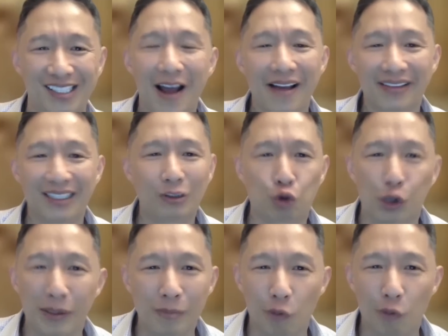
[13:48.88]
this
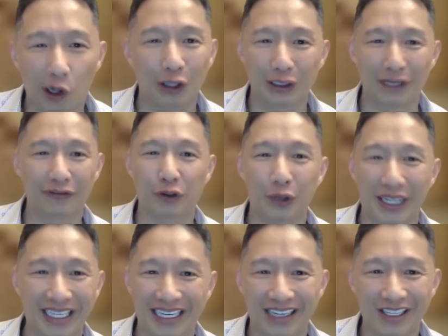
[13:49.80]
dream world of
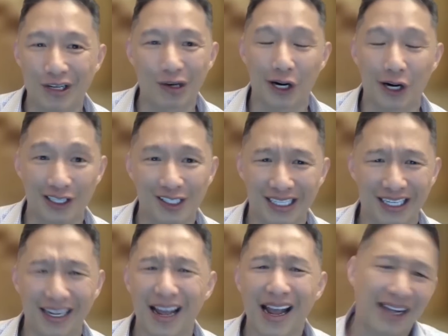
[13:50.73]
creating a new
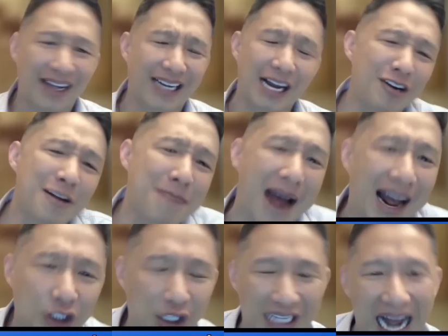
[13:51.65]
currency. Can you
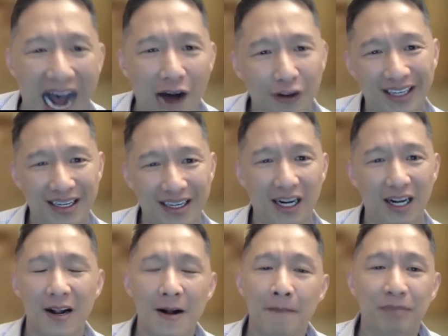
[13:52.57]
imagine how they're
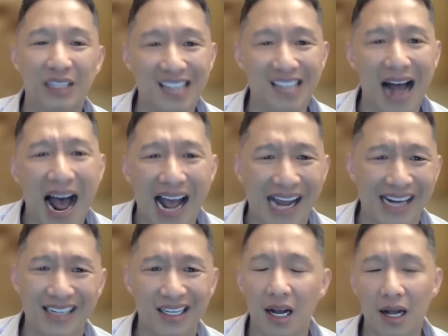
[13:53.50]
gonna
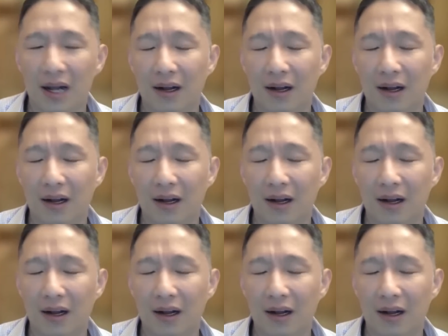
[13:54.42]
decide?